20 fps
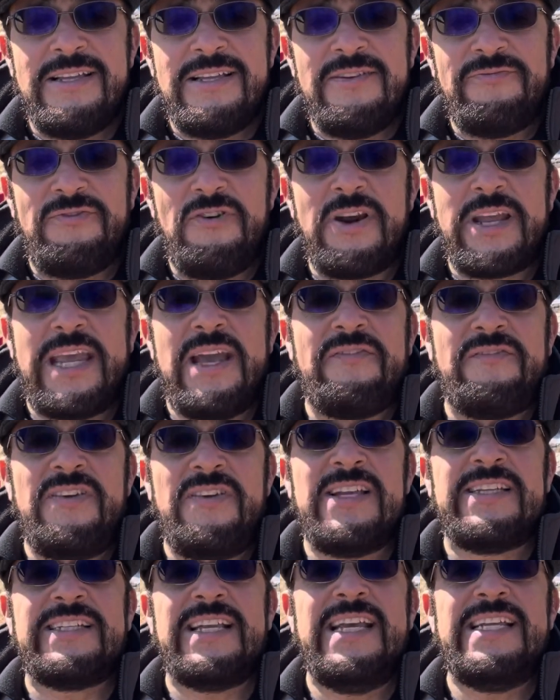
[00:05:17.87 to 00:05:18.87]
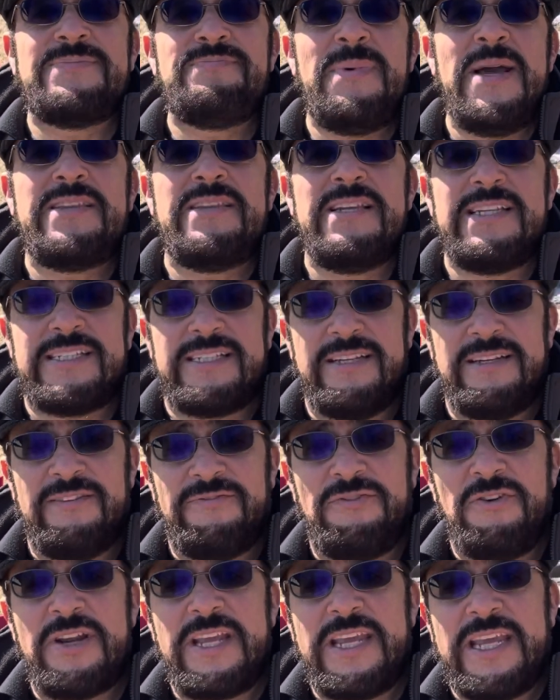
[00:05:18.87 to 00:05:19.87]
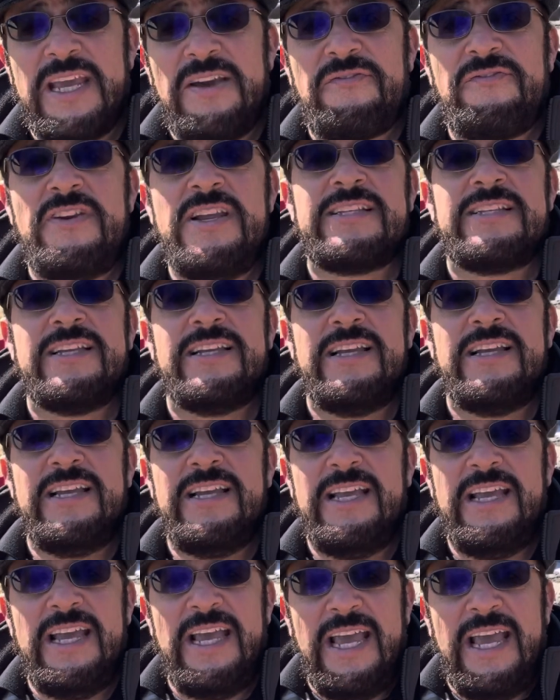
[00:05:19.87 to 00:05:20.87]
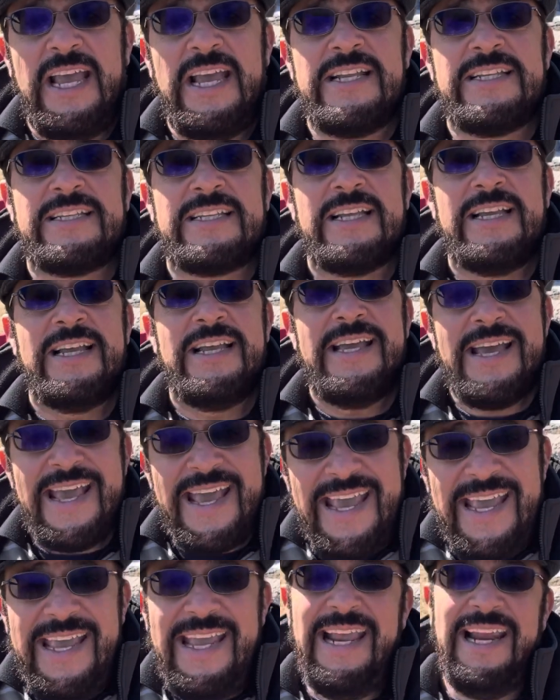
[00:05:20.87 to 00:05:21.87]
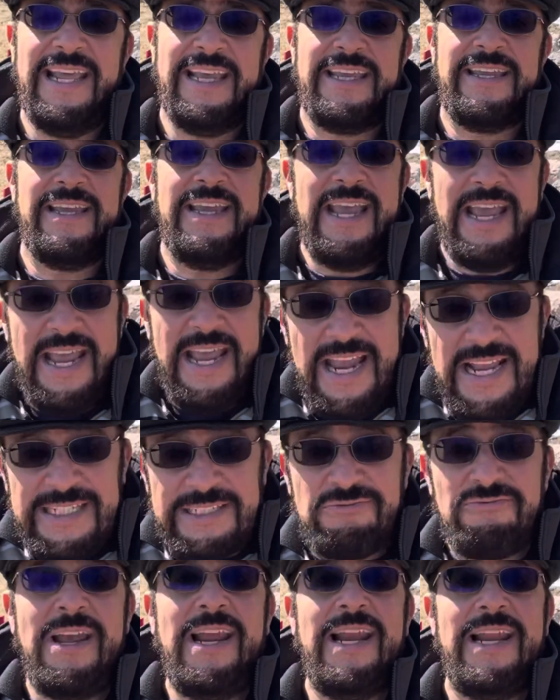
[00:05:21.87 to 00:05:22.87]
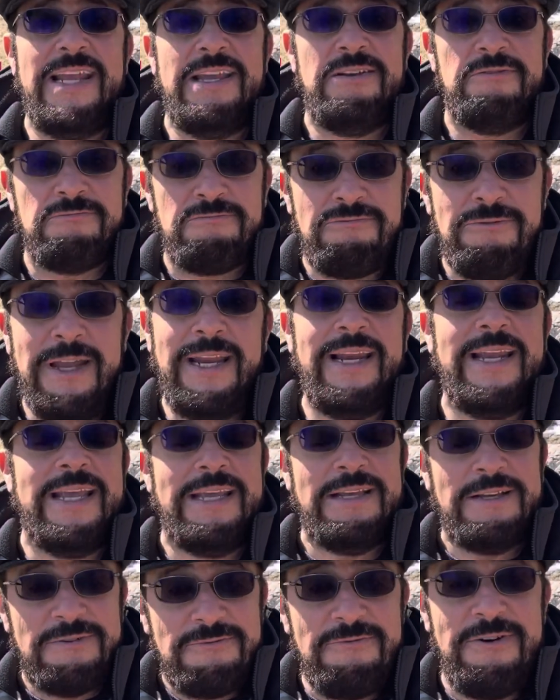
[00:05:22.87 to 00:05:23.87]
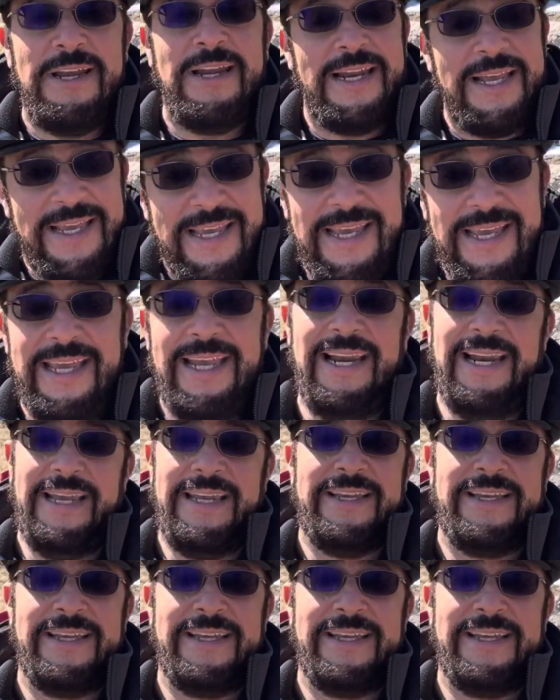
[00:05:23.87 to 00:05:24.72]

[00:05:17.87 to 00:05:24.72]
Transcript: Forgiveness is medicine. Forgiveness is healing. Is really, really, really healing.